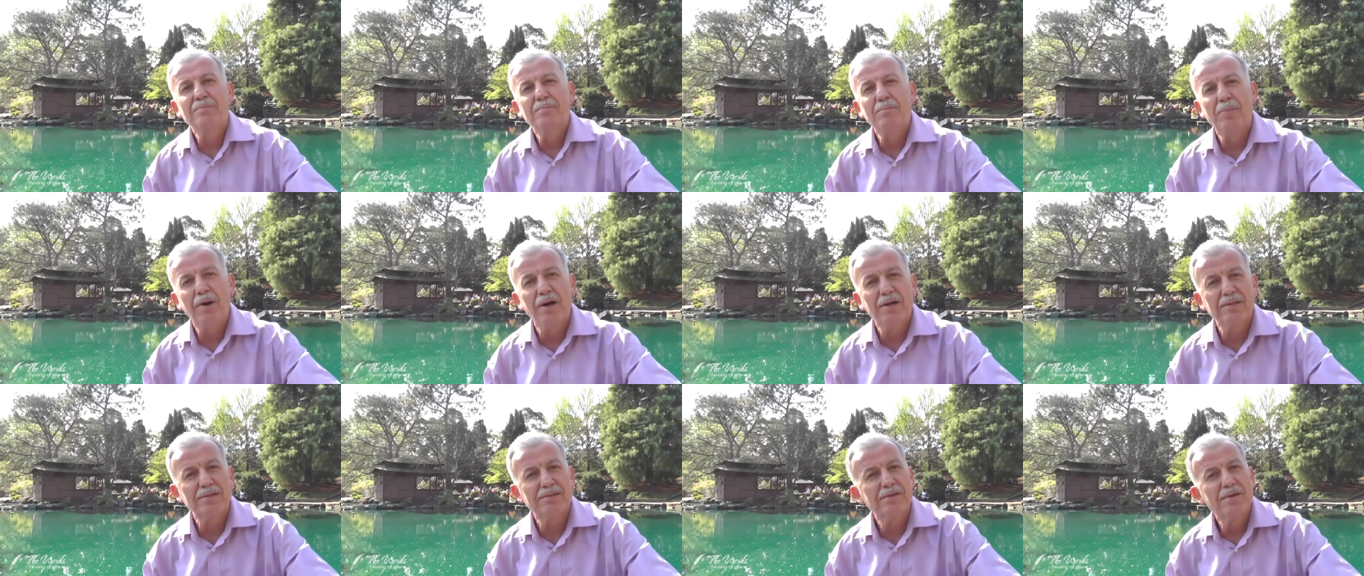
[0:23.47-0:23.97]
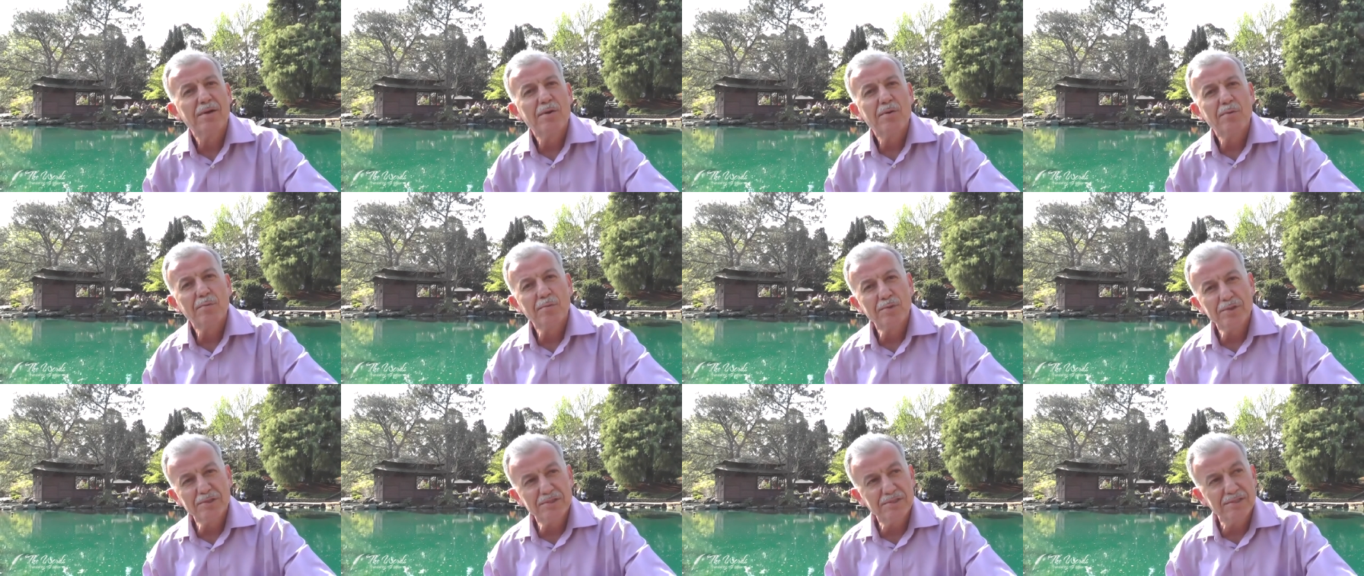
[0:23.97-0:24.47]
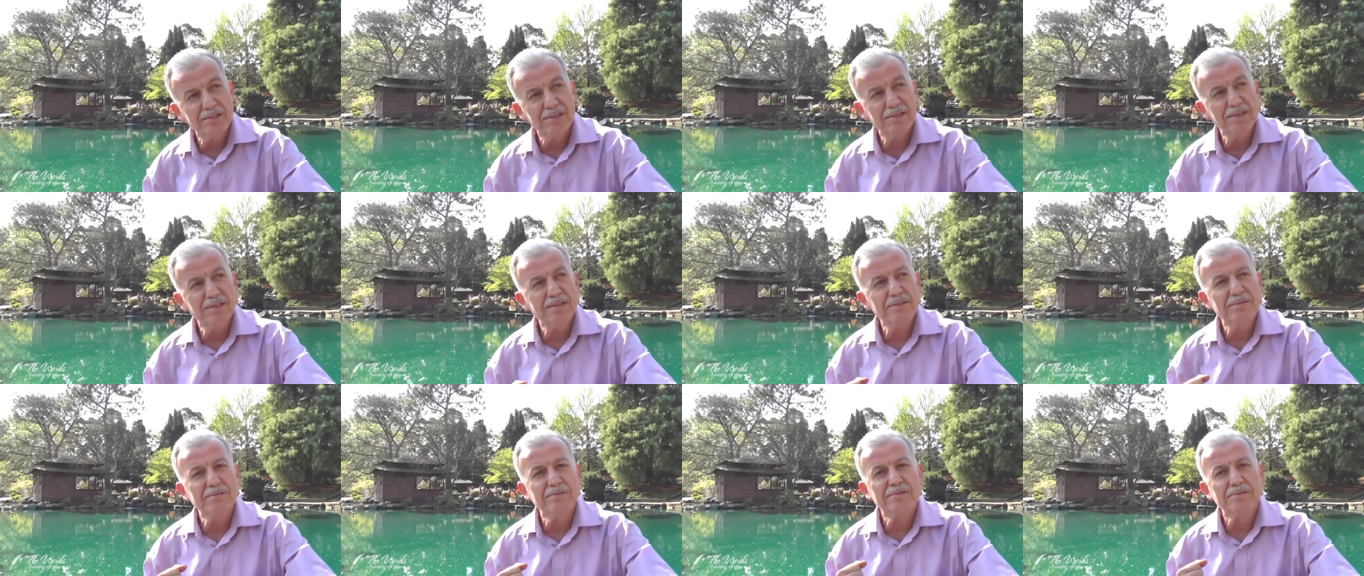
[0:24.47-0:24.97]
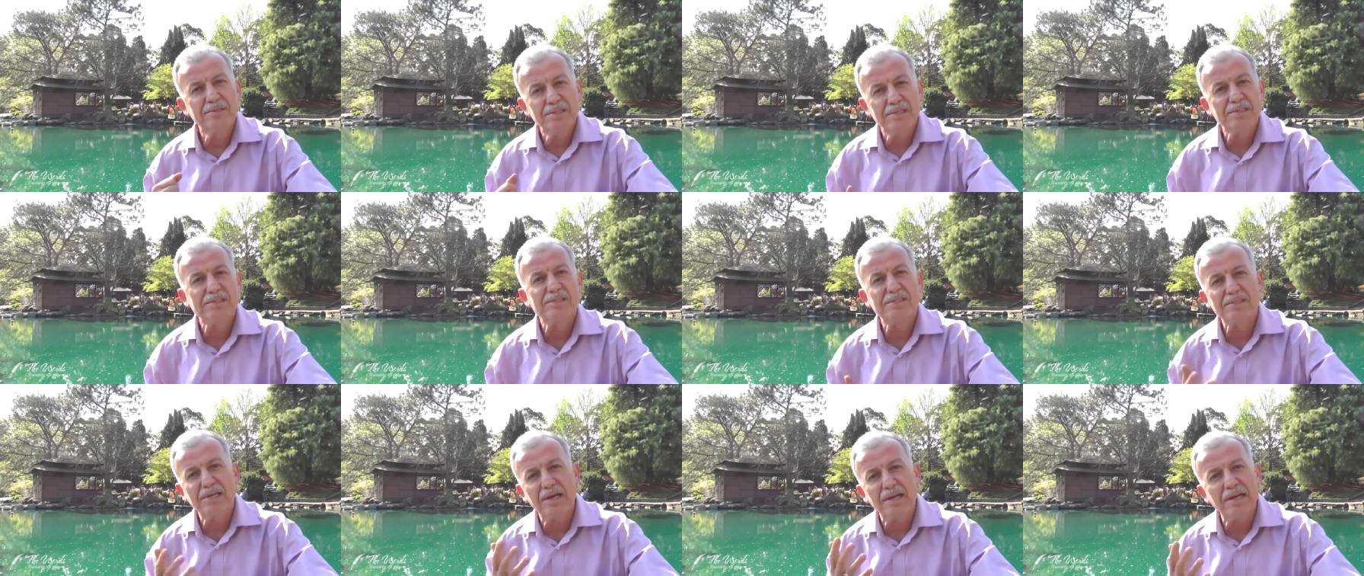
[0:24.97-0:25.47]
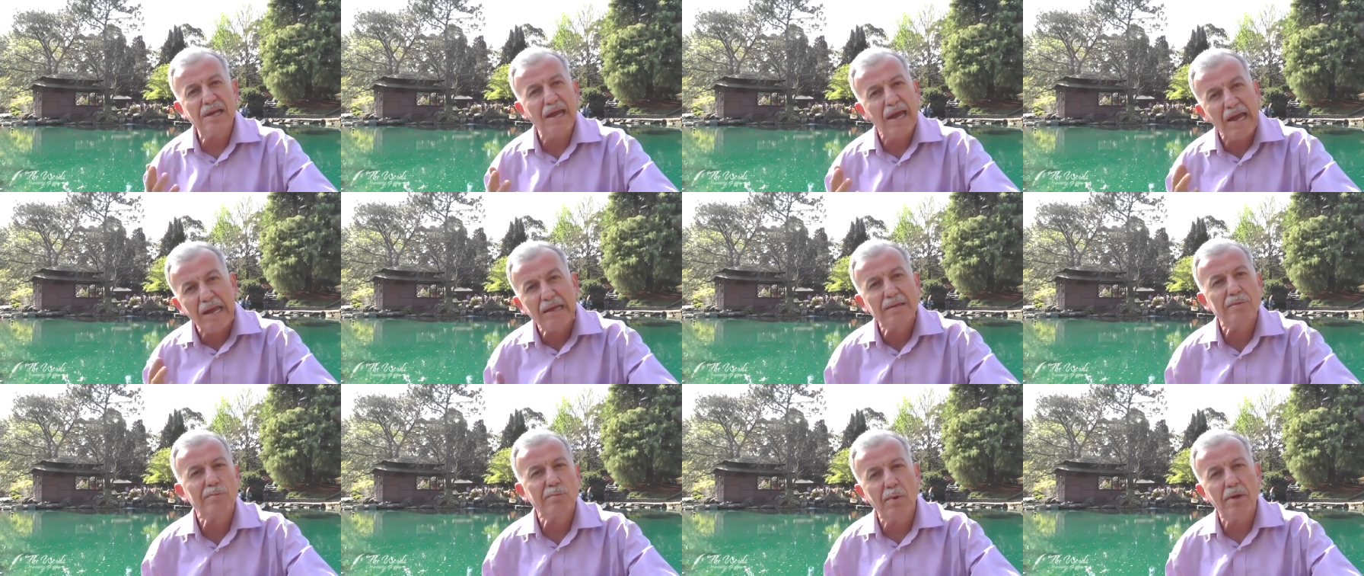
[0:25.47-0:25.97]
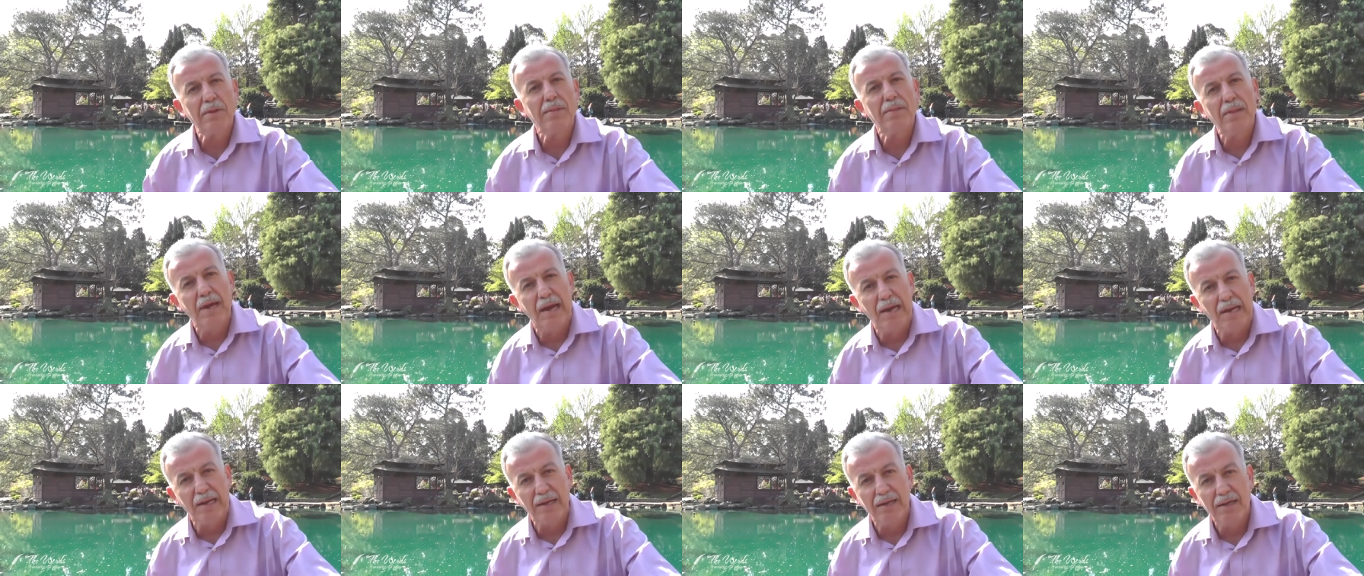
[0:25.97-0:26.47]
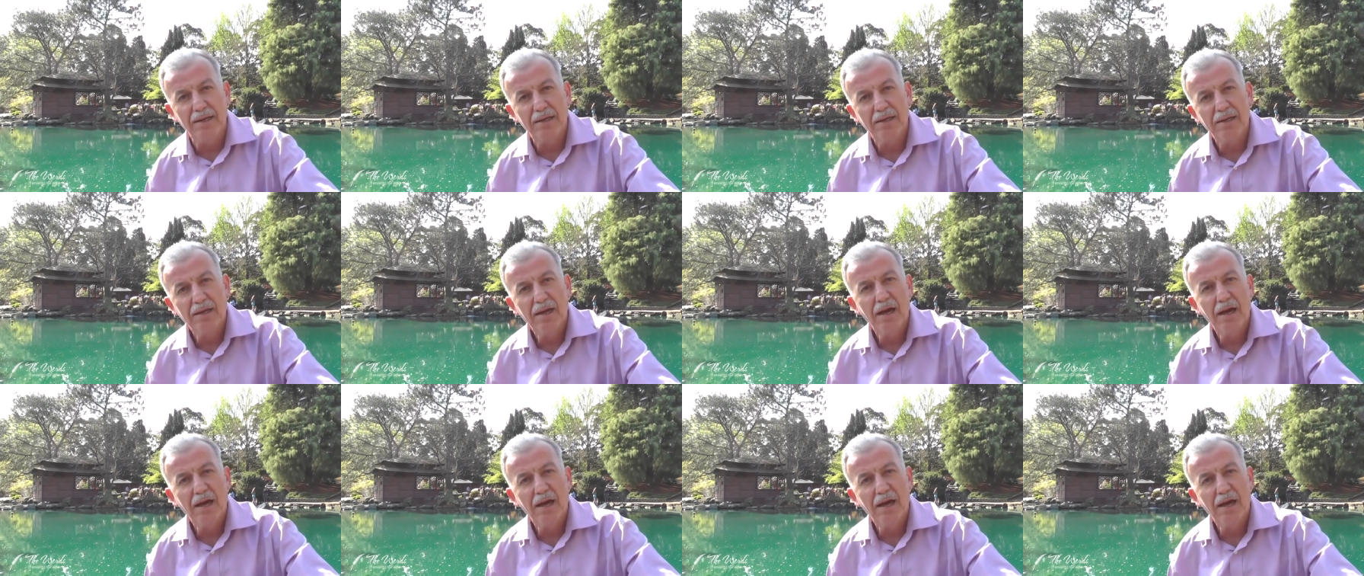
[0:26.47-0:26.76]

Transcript: but we see this is gonna end one day,